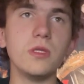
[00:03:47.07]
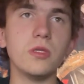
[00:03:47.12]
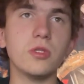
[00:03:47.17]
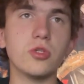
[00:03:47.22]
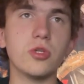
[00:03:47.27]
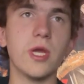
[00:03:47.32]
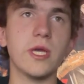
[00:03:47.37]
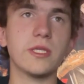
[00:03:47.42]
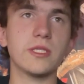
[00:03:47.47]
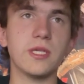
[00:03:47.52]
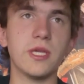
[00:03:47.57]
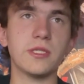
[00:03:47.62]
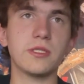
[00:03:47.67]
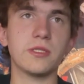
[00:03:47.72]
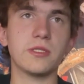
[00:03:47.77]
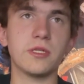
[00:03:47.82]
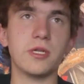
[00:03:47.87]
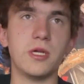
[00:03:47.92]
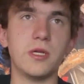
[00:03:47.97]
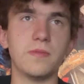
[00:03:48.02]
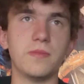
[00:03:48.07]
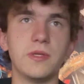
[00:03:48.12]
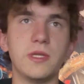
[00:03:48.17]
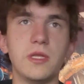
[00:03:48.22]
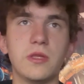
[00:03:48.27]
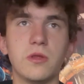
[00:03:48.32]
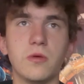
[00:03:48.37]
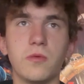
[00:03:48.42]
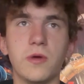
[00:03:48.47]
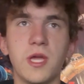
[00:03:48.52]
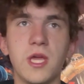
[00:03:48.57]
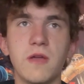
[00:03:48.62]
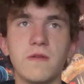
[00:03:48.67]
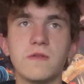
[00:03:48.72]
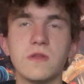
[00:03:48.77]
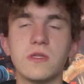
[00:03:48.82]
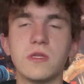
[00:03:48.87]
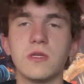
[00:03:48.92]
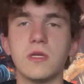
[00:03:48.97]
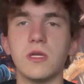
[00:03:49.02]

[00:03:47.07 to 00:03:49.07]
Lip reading: Track 6 is called Beneath the Waves.